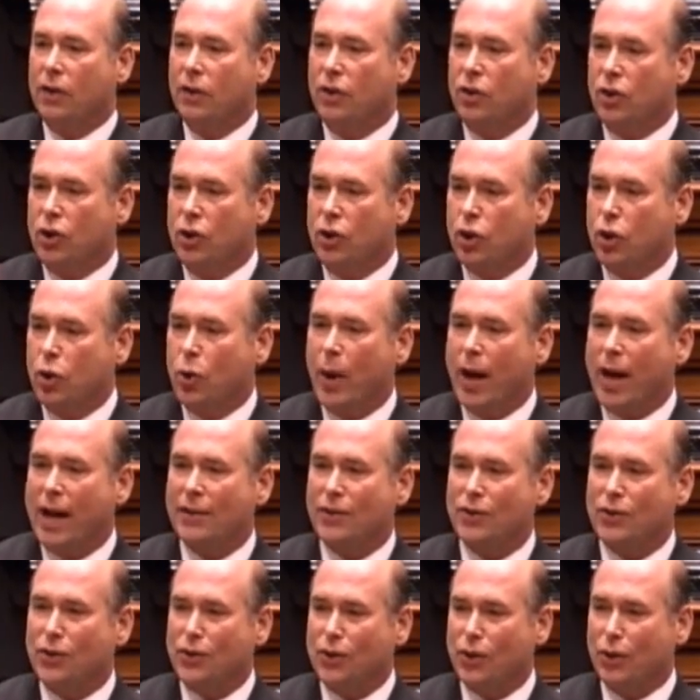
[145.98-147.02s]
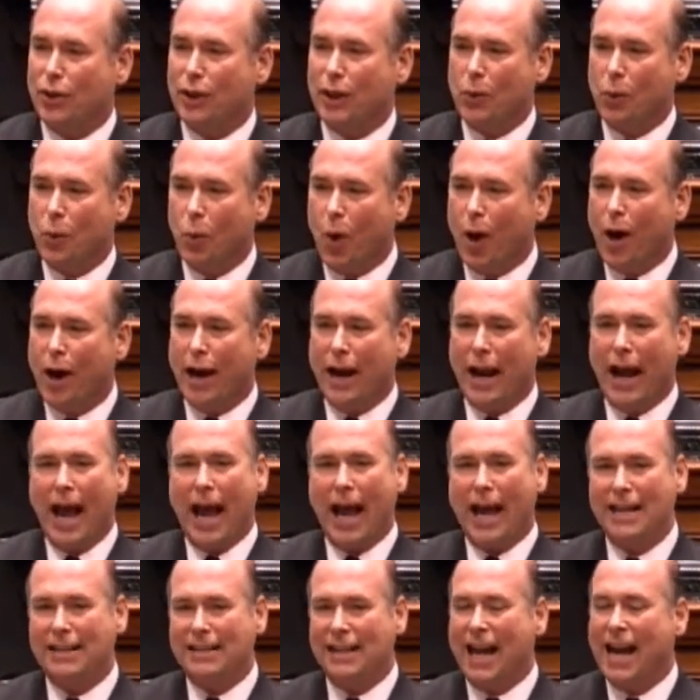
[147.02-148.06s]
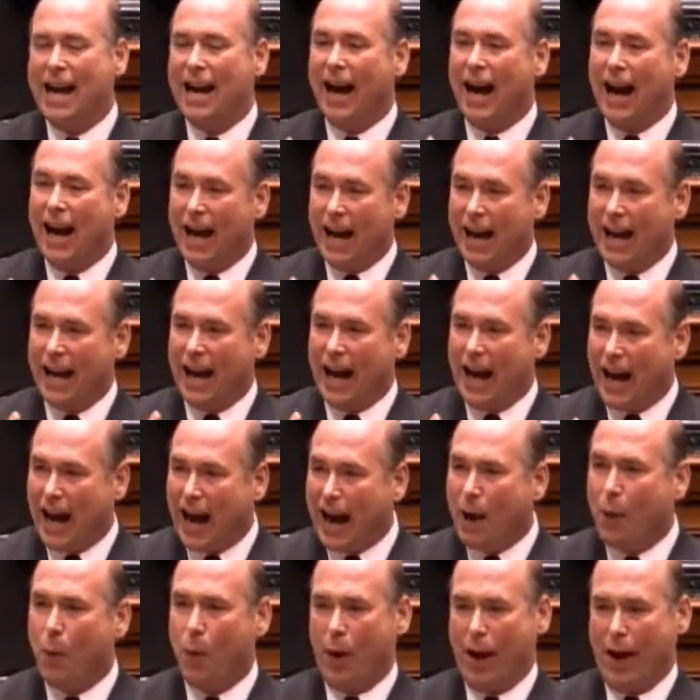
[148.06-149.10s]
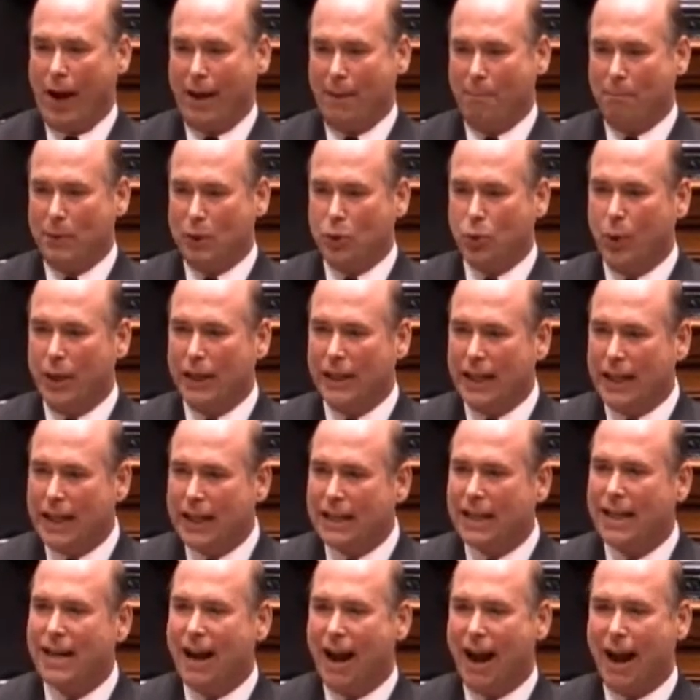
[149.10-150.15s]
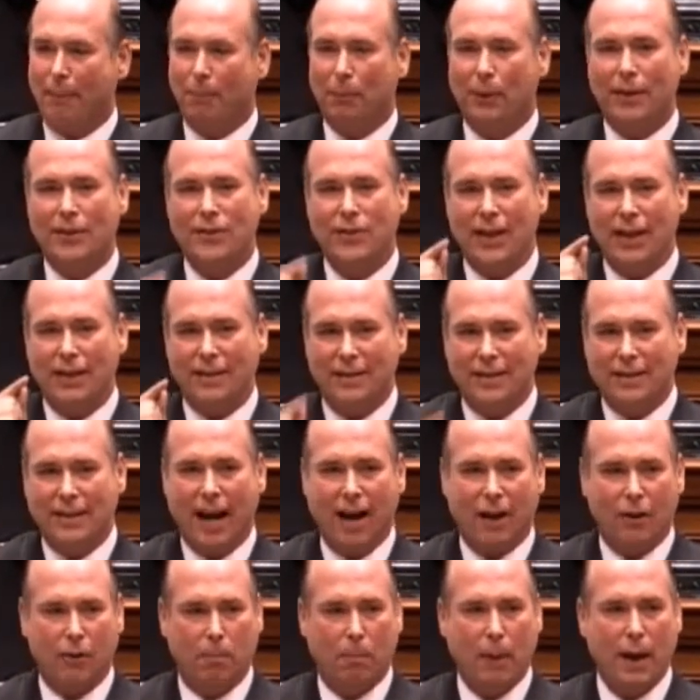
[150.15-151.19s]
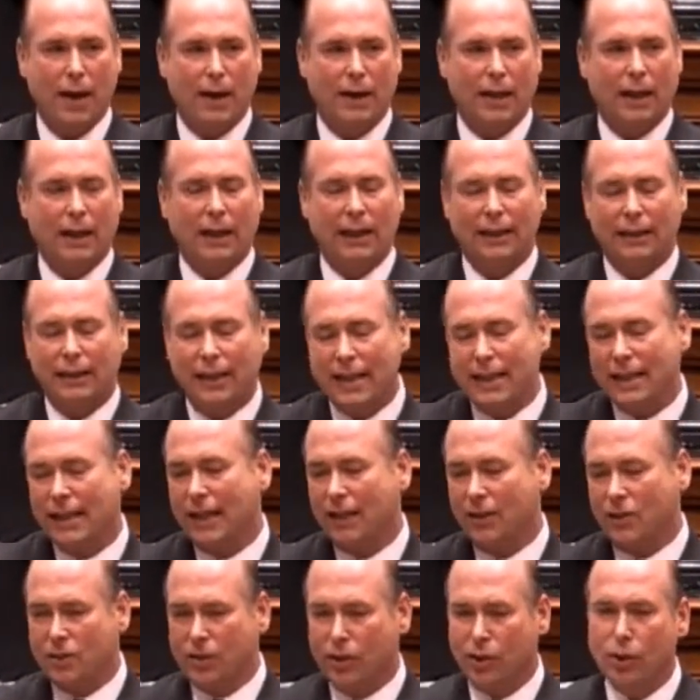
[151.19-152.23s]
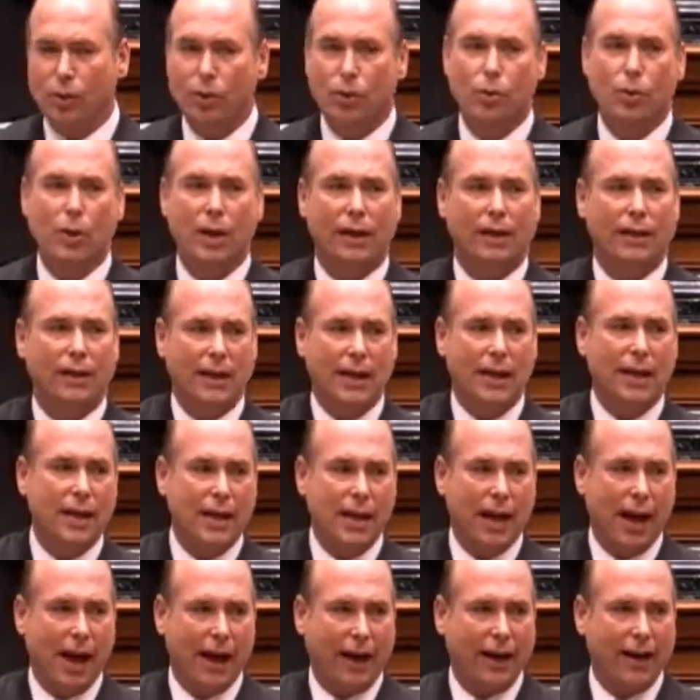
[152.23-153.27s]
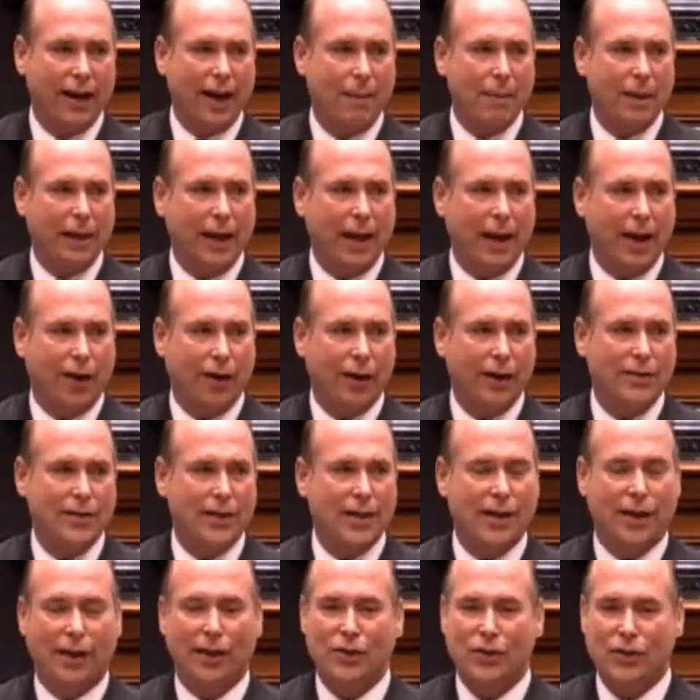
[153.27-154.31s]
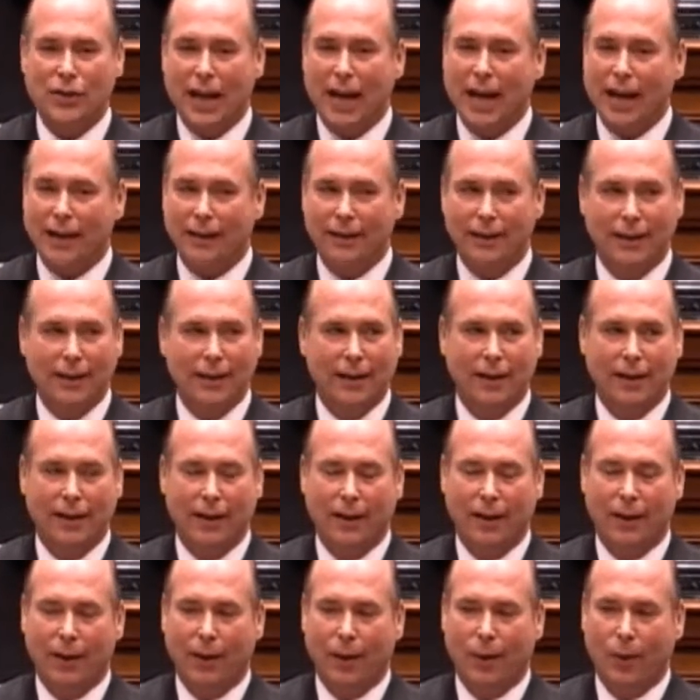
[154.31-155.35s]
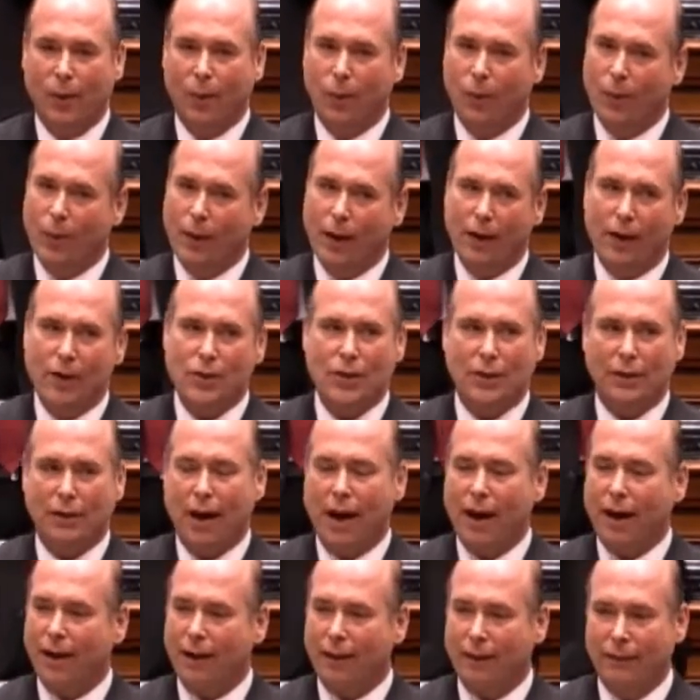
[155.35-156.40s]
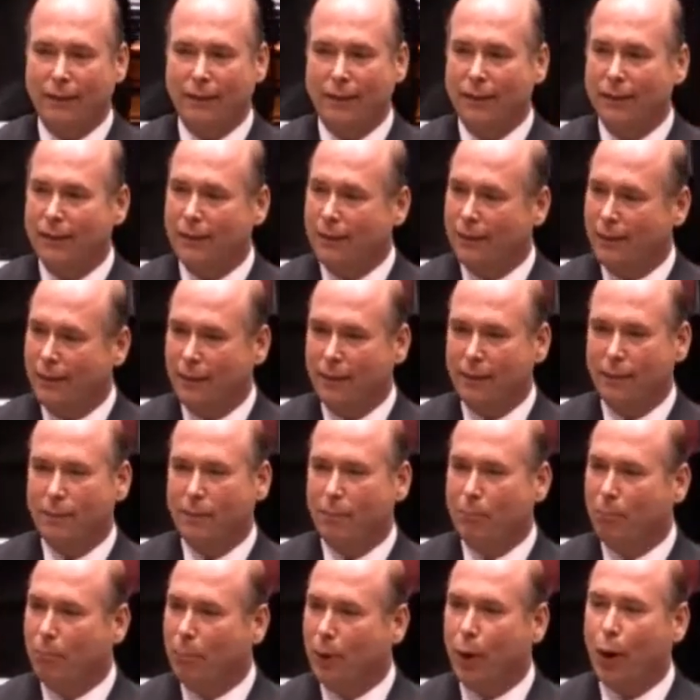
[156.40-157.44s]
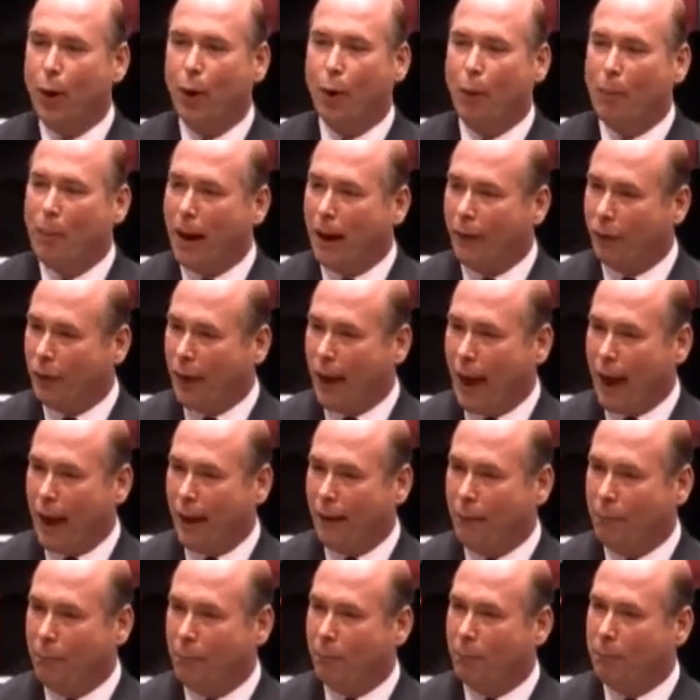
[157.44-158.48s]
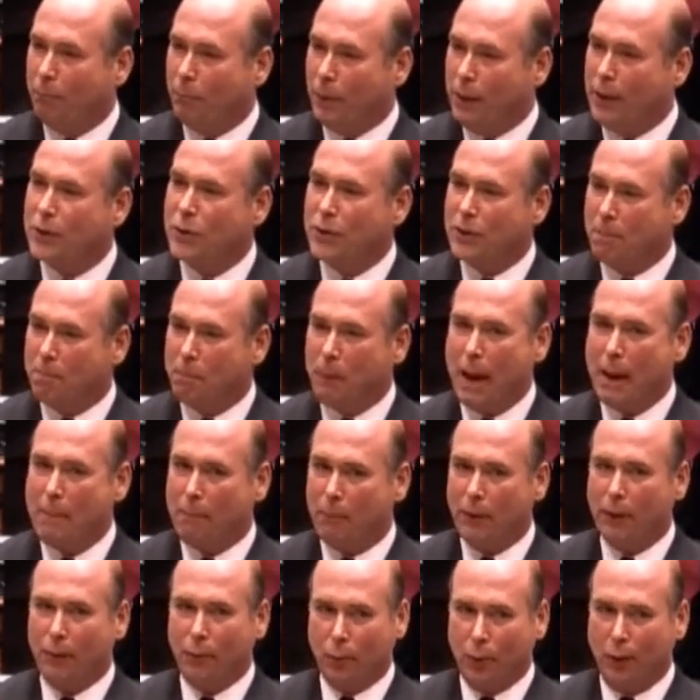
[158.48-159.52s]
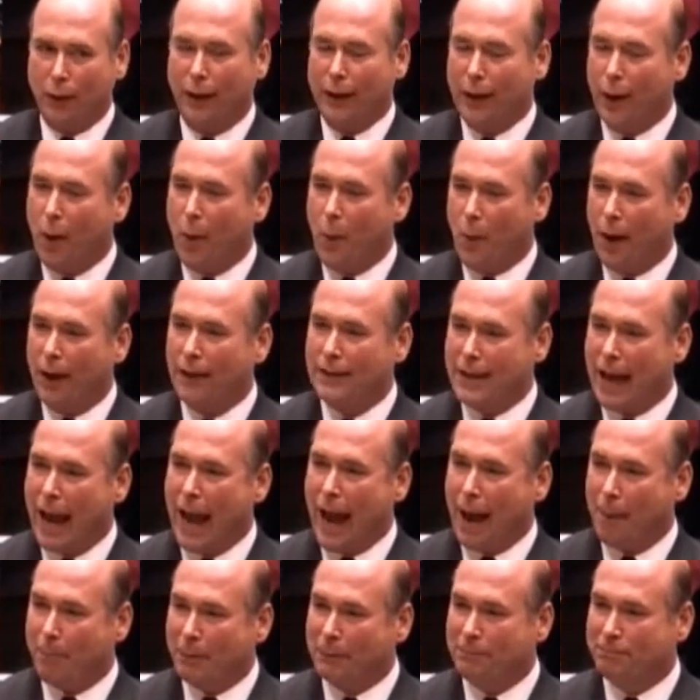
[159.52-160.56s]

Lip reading: US 31 as a highway between Indianapolis and South Bend, linking two key economic areas in our state. Well, there's a lot of blow about that, but there's some people that really don't want it to happen.